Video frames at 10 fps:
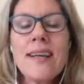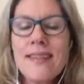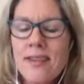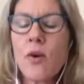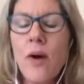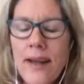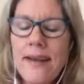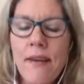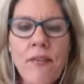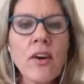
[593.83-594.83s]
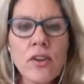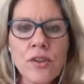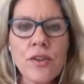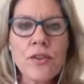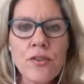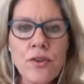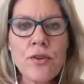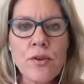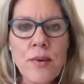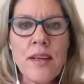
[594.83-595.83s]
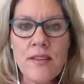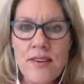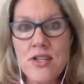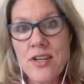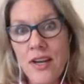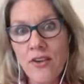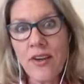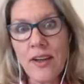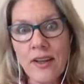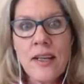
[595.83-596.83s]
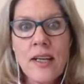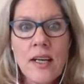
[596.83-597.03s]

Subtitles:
it's quite difficult to be a vegetarian